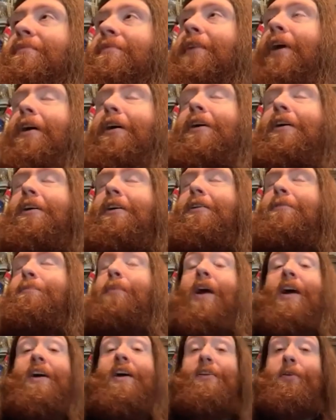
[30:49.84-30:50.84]
uh,
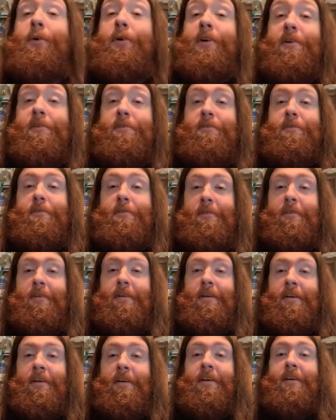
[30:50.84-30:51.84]
Brad Dourif.
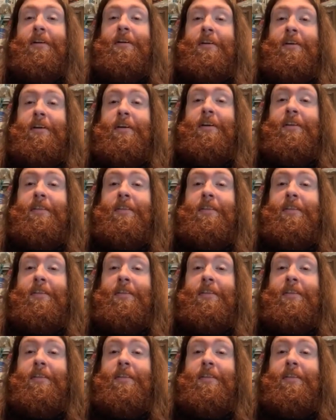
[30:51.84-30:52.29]
Yeah.